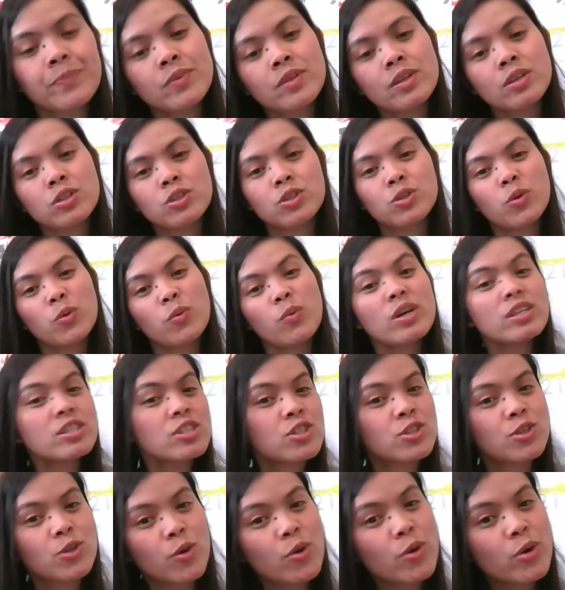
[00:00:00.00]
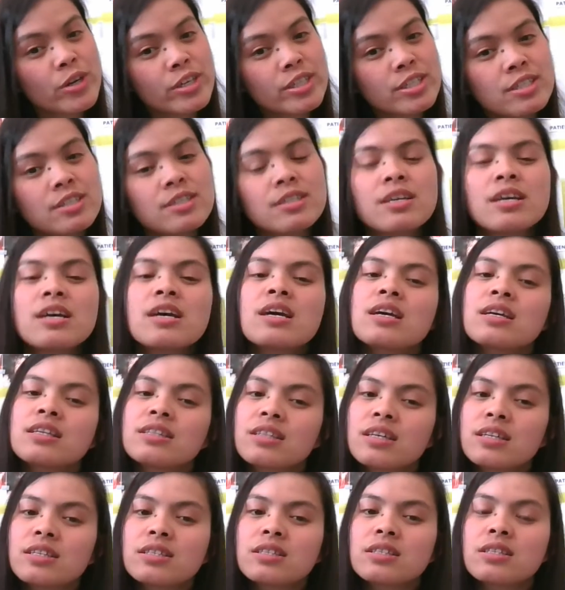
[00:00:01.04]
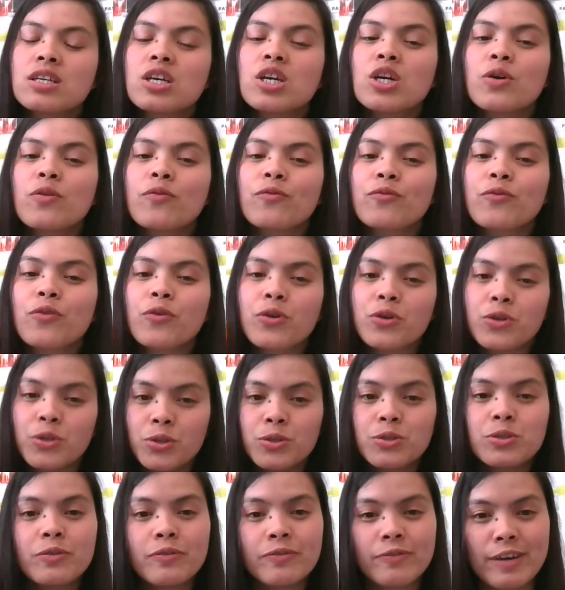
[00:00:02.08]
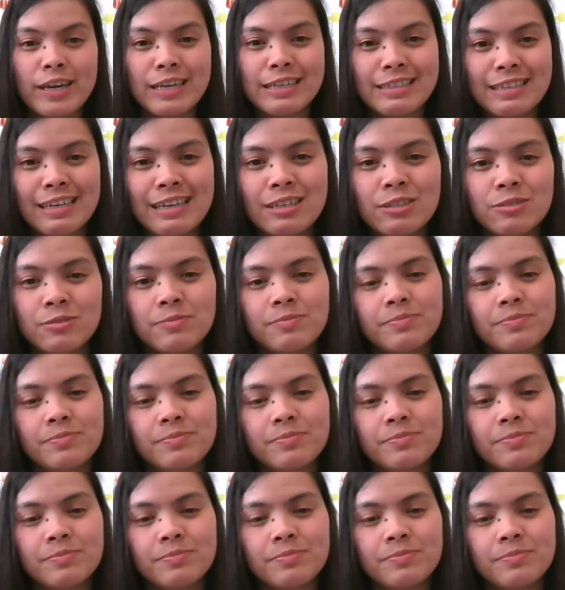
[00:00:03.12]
So what's yours? That's for you to find out.